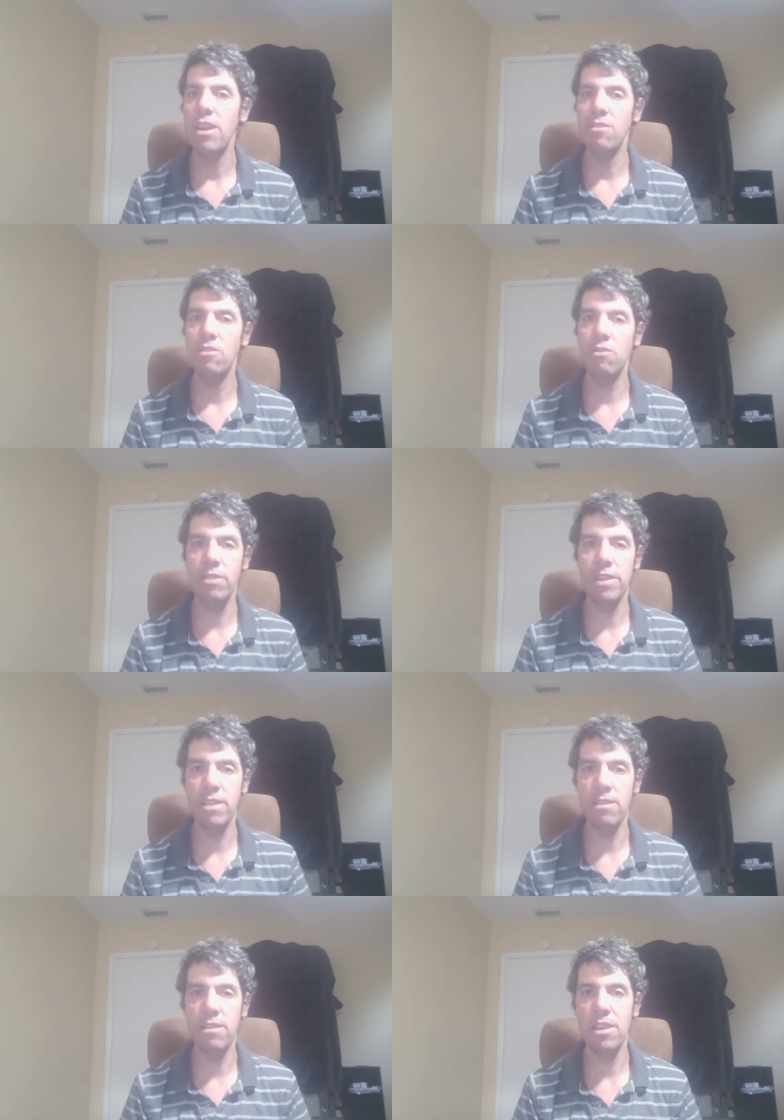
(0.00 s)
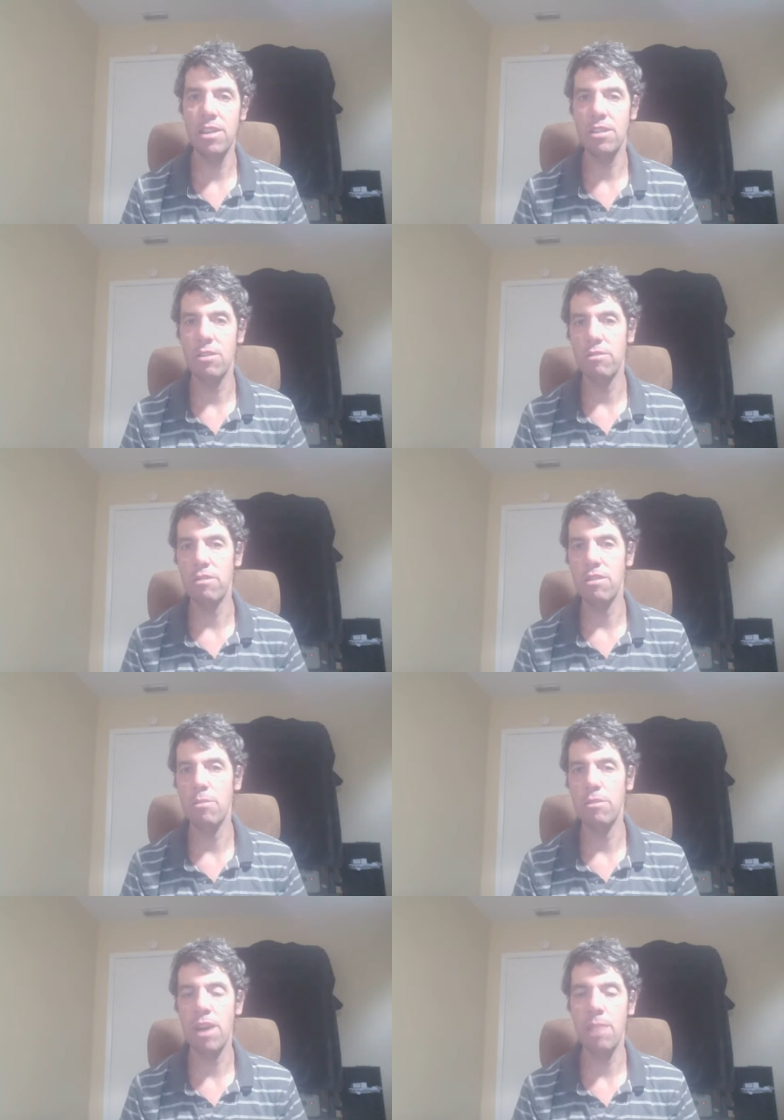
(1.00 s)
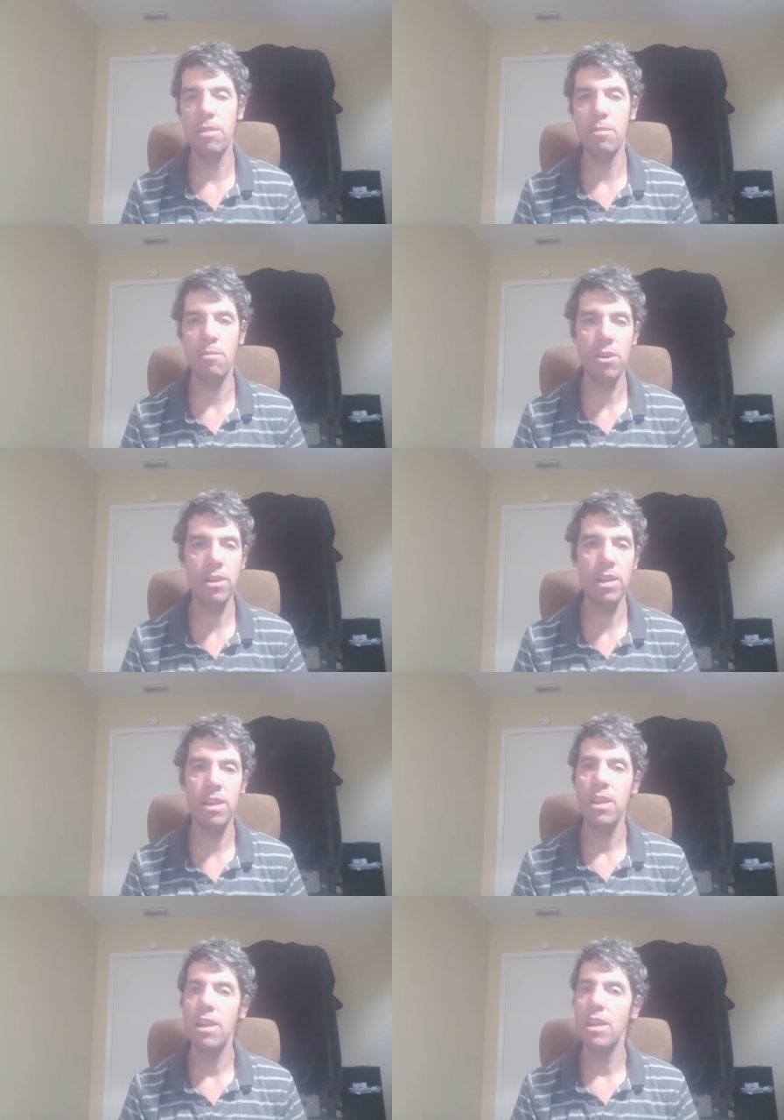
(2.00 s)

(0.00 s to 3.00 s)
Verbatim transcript: It's 2018. There's a double top in the market